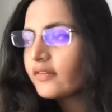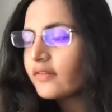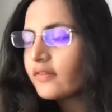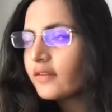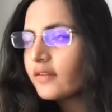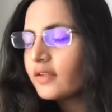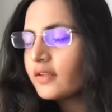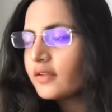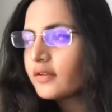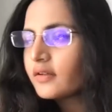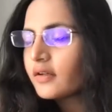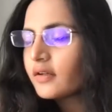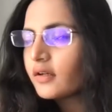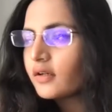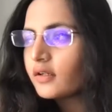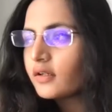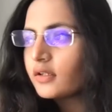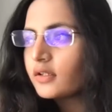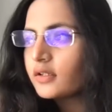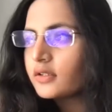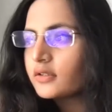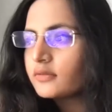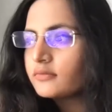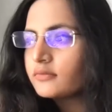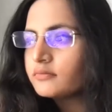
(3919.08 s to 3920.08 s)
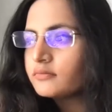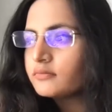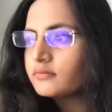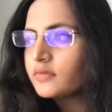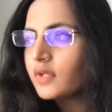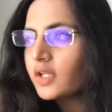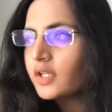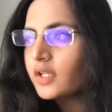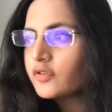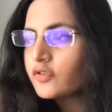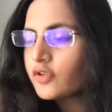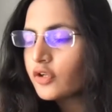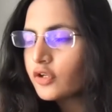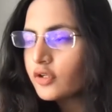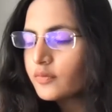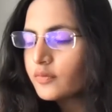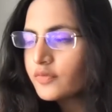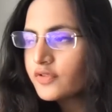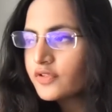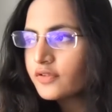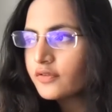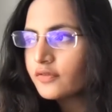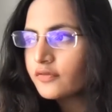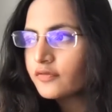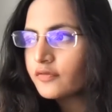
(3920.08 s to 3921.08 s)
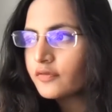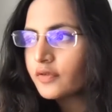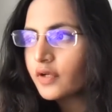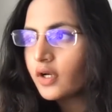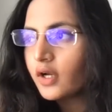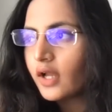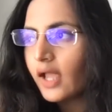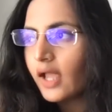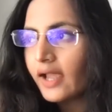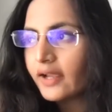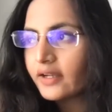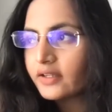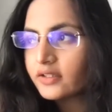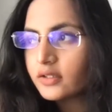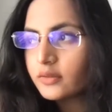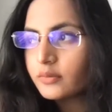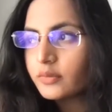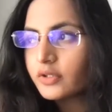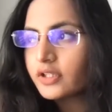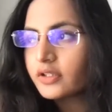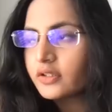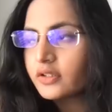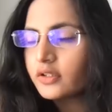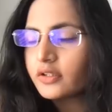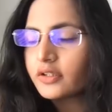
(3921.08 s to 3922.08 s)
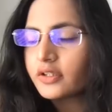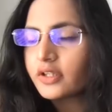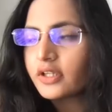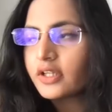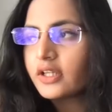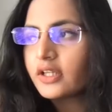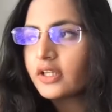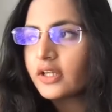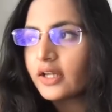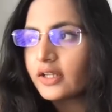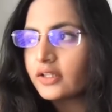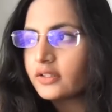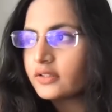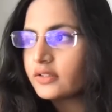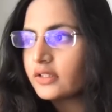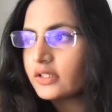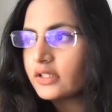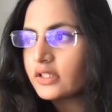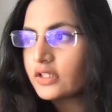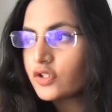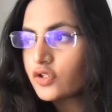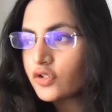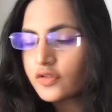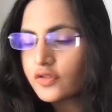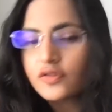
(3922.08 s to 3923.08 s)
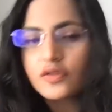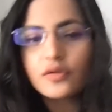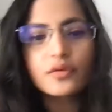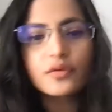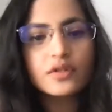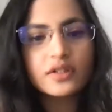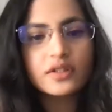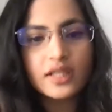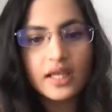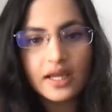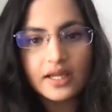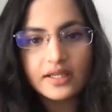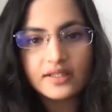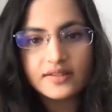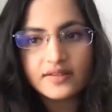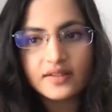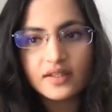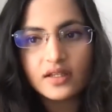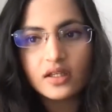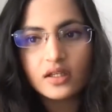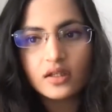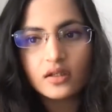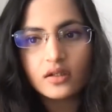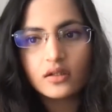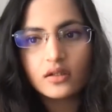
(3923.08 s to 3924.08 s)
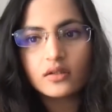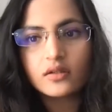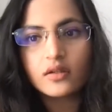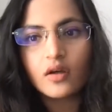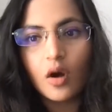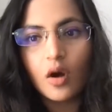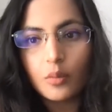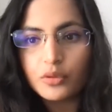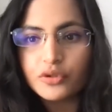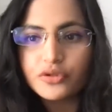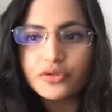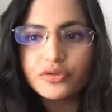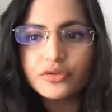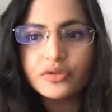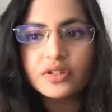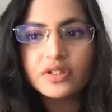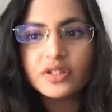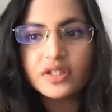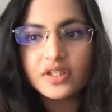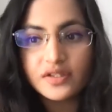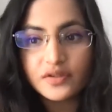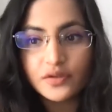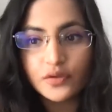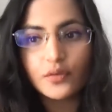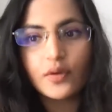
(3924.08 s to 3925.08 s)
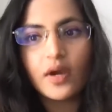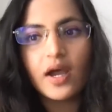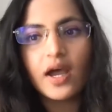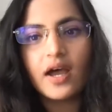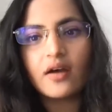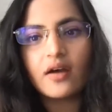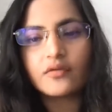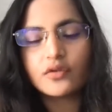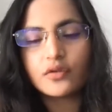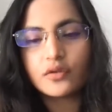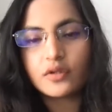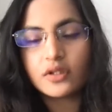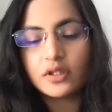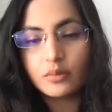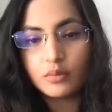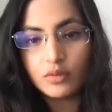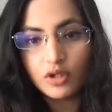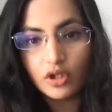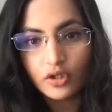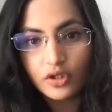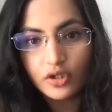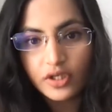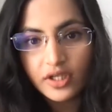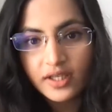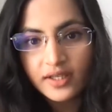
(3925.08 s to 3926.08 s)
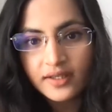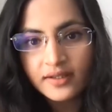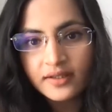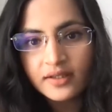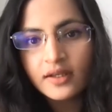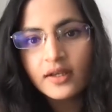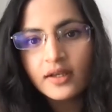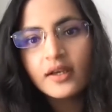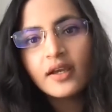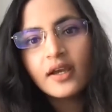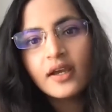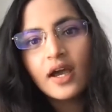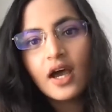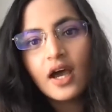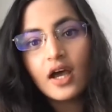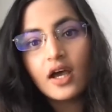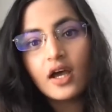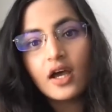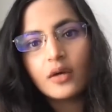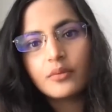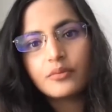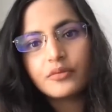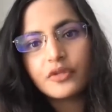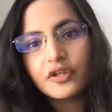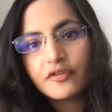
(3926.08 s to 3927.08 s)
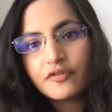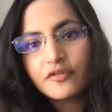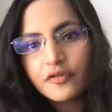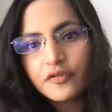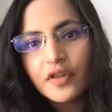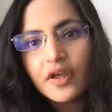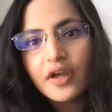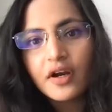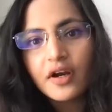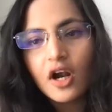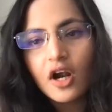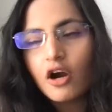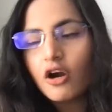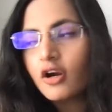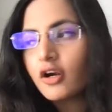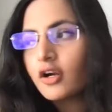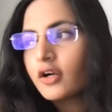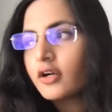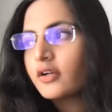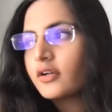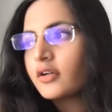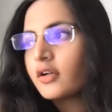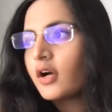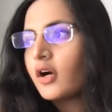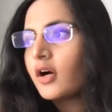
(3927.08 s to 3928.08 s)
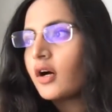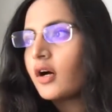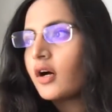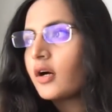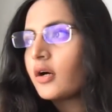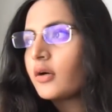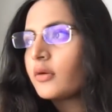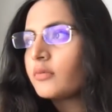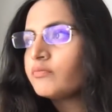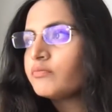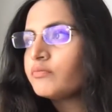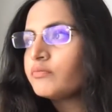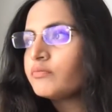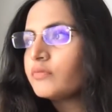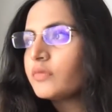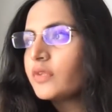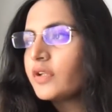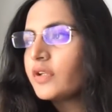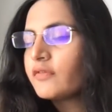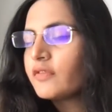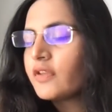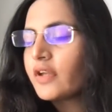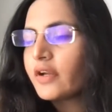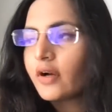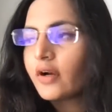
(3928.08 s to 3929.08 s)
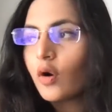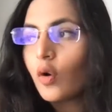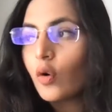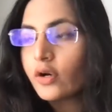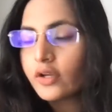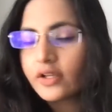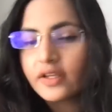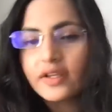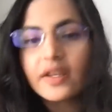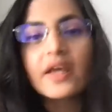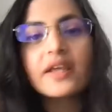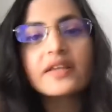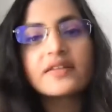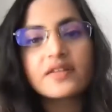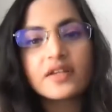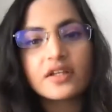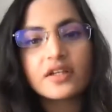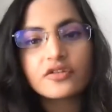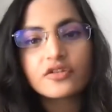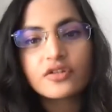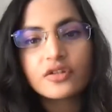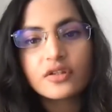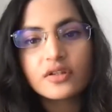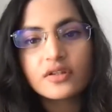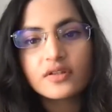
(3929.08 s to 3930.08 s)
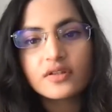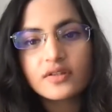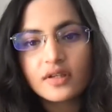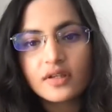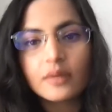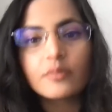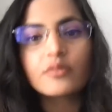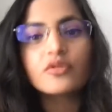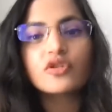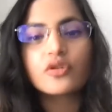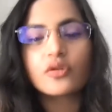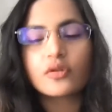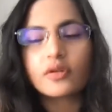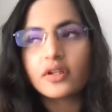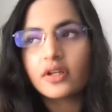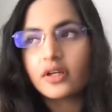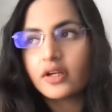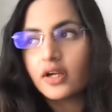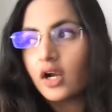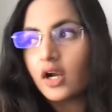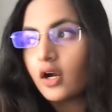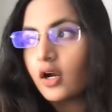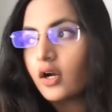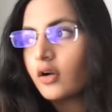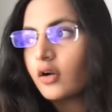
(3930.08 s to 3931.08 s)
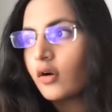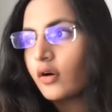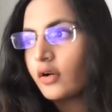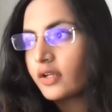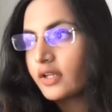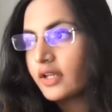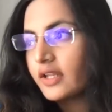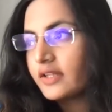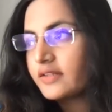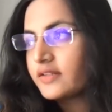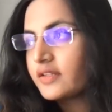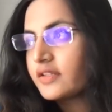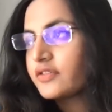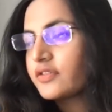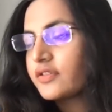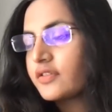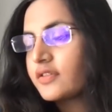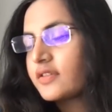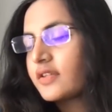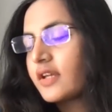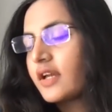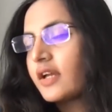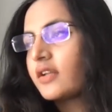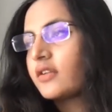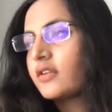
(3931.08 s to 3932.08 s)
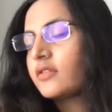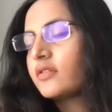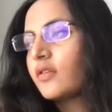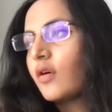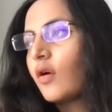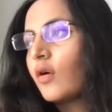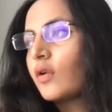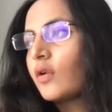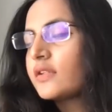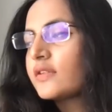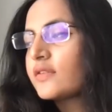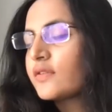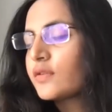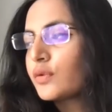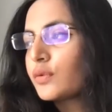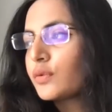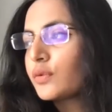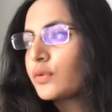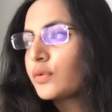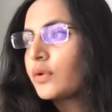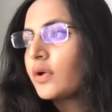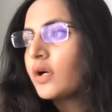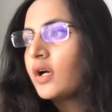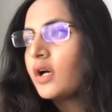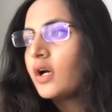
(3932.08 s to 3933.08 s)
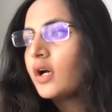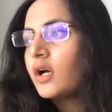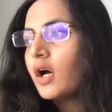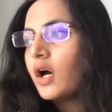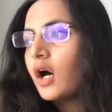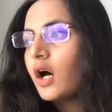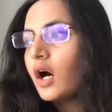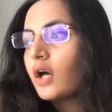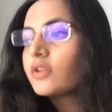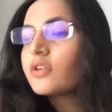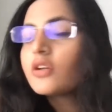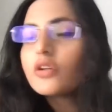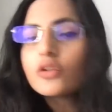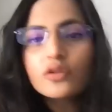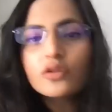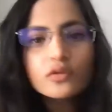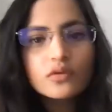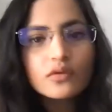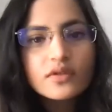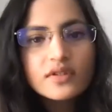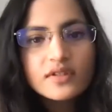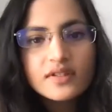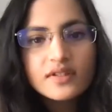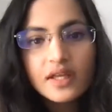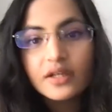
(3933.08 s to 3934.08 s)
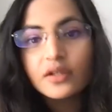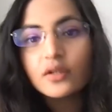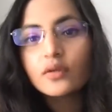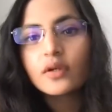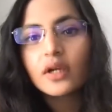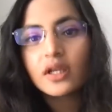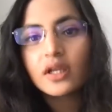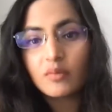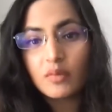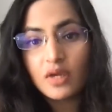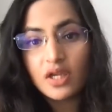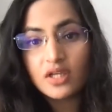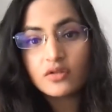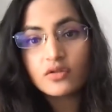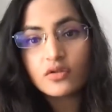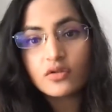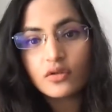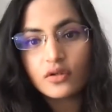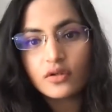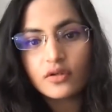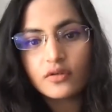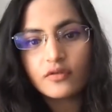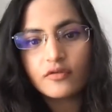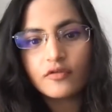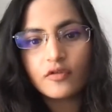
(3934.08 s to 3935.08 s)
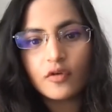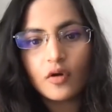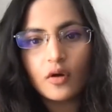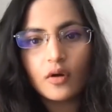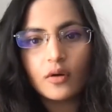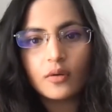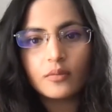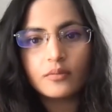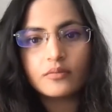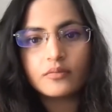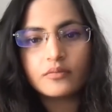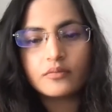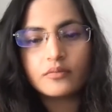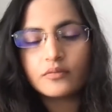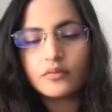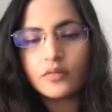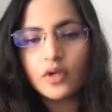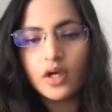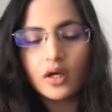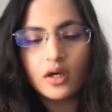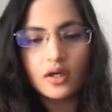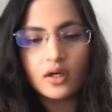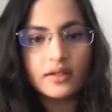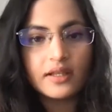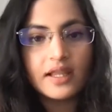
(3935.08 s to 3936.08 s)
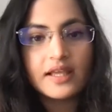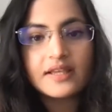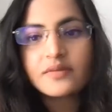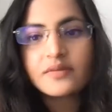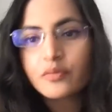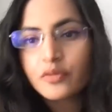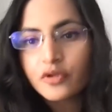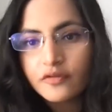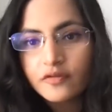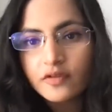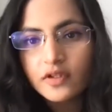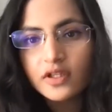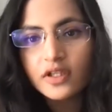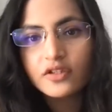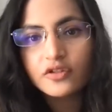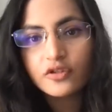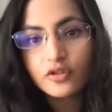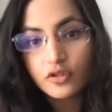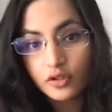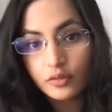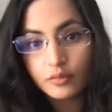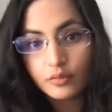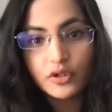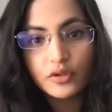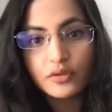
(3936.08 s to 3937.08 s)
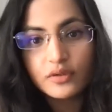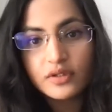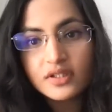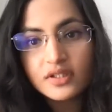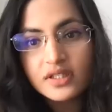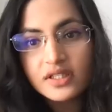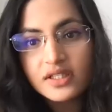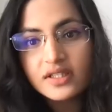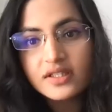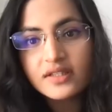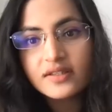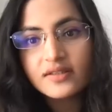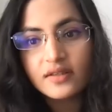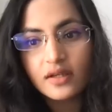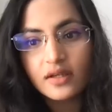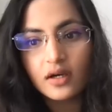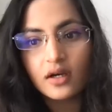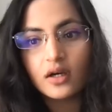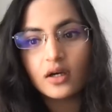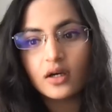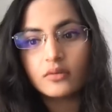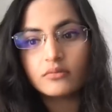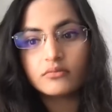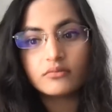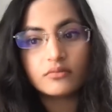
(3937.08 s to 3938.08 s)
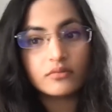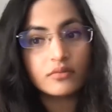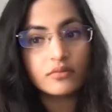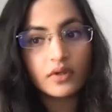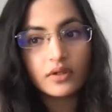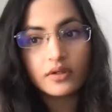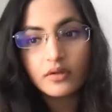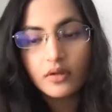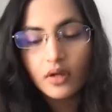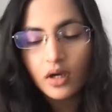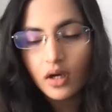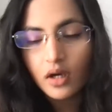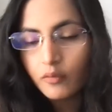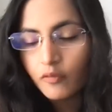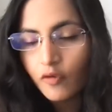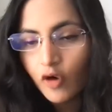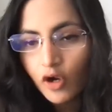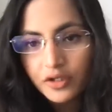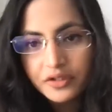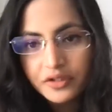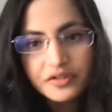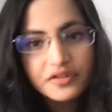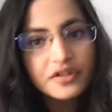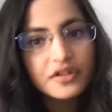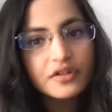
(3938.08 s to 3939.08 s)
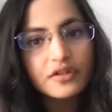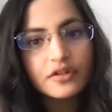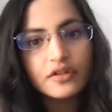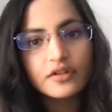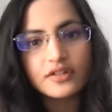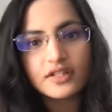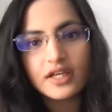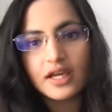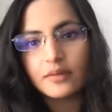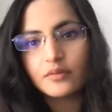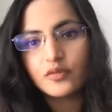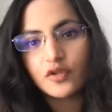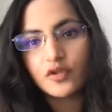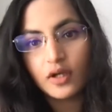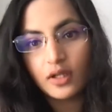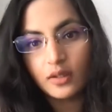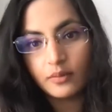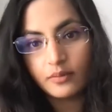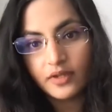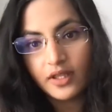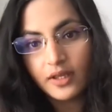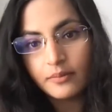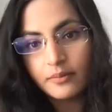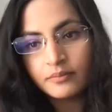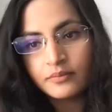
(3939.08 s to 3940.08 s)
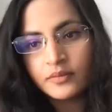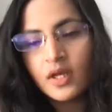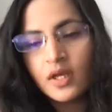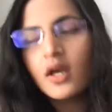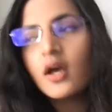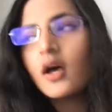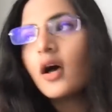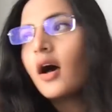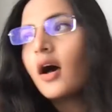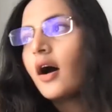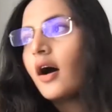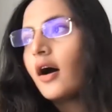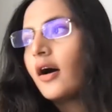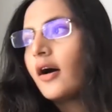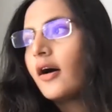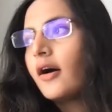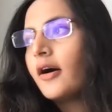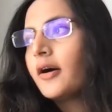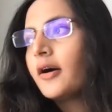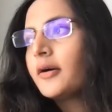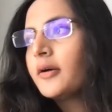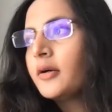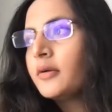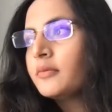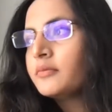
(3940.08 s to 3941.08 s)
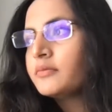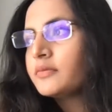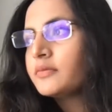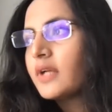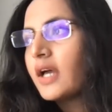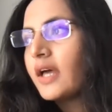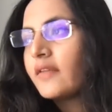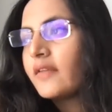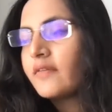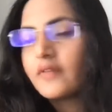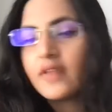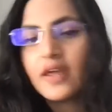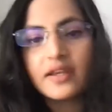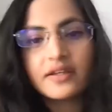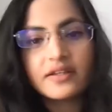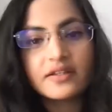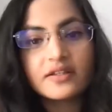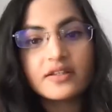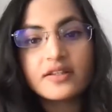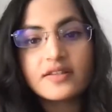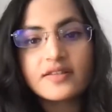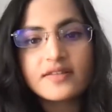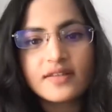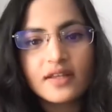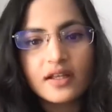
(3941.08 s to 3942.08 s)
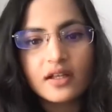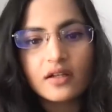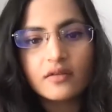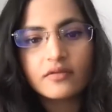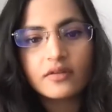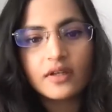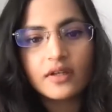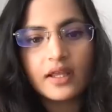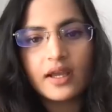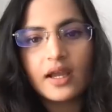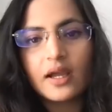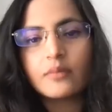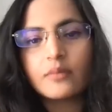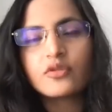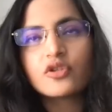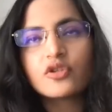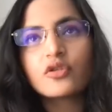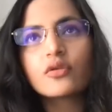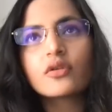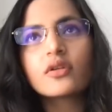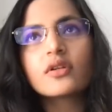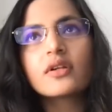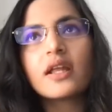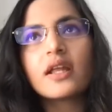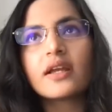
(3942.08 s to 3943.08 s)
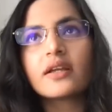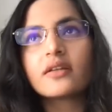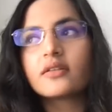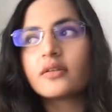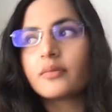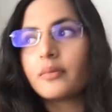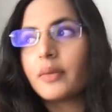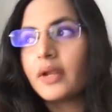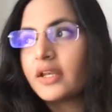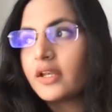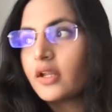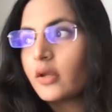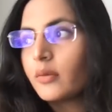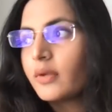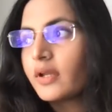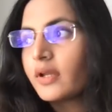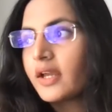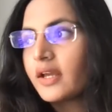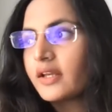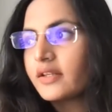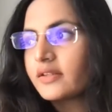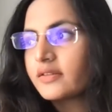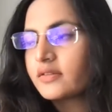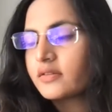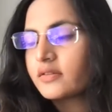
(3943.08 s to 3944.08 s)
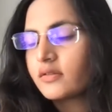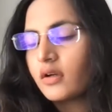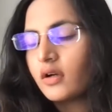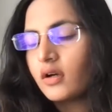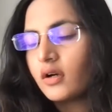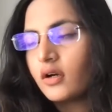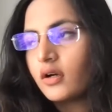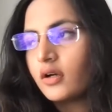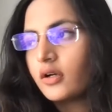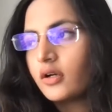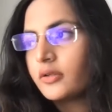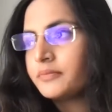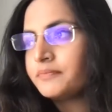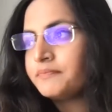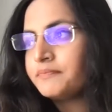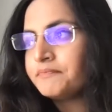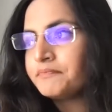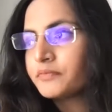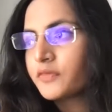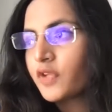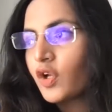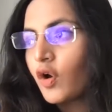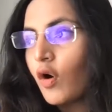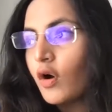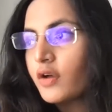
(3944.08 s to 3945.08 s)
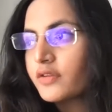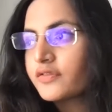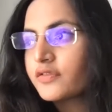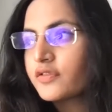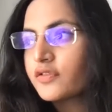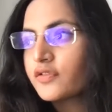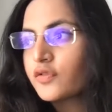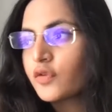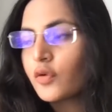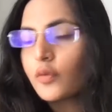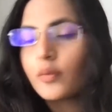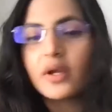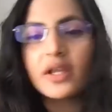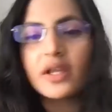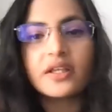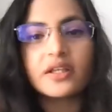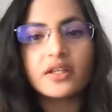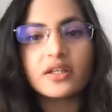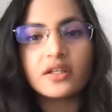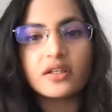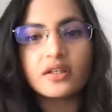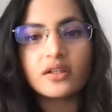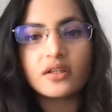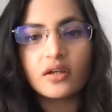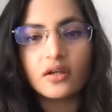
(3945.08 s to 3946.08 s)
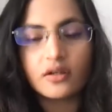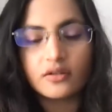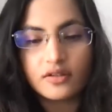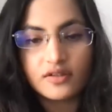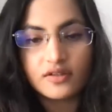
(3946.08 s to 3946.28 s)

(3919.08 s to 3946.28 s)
think in terms of academic learning, I think just utilizing the opportunities you have to keep learning. If there are organizations, I'm sure there are organizations and also other youths that you can mentor from less privileged communities. Volunteer your time to help them, and that in itself, like I'm sure, like the pandemic has caused so many